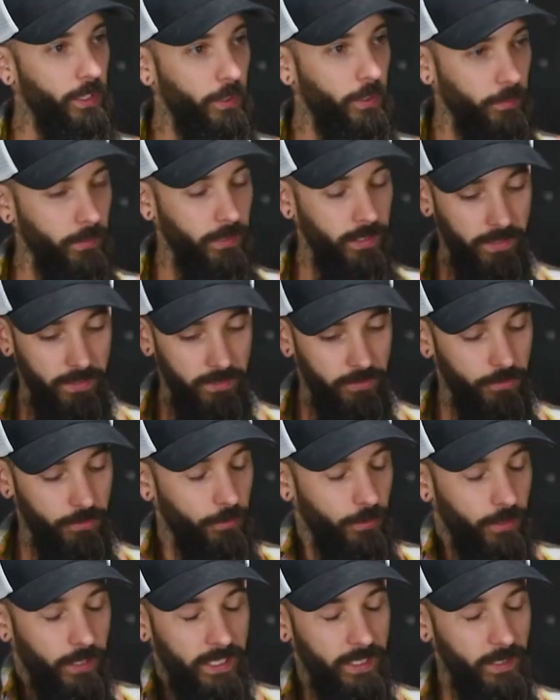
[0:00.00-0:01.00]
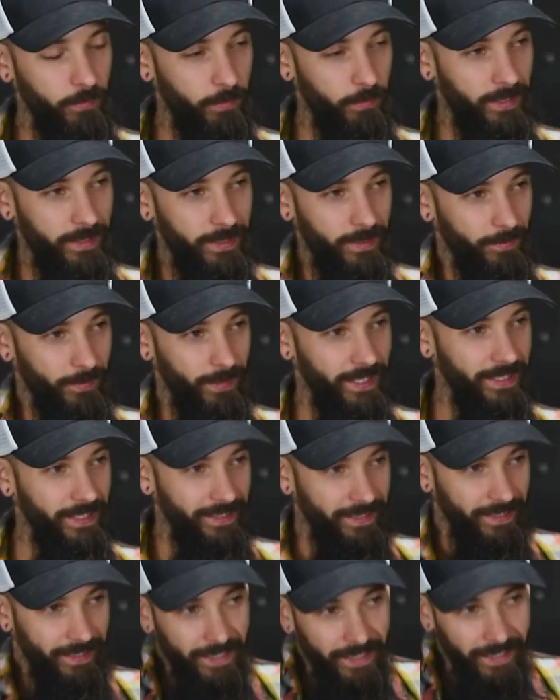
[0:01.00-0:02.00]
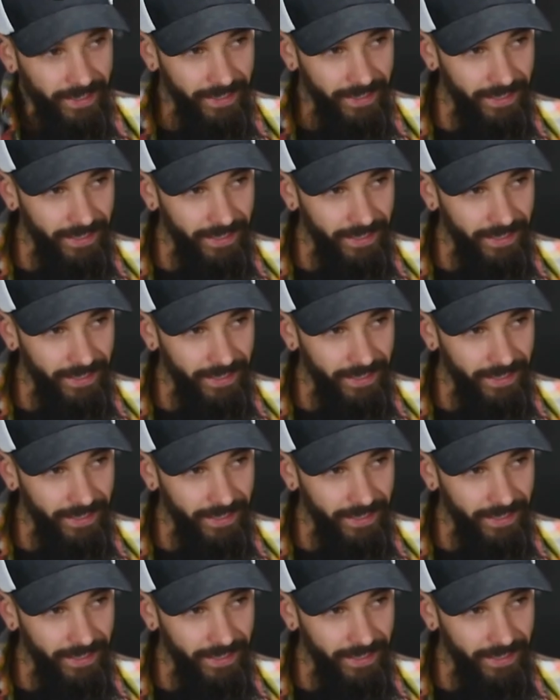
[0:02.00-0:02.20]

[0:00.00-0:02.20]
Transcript: Blink-182 kind of punk band. Like,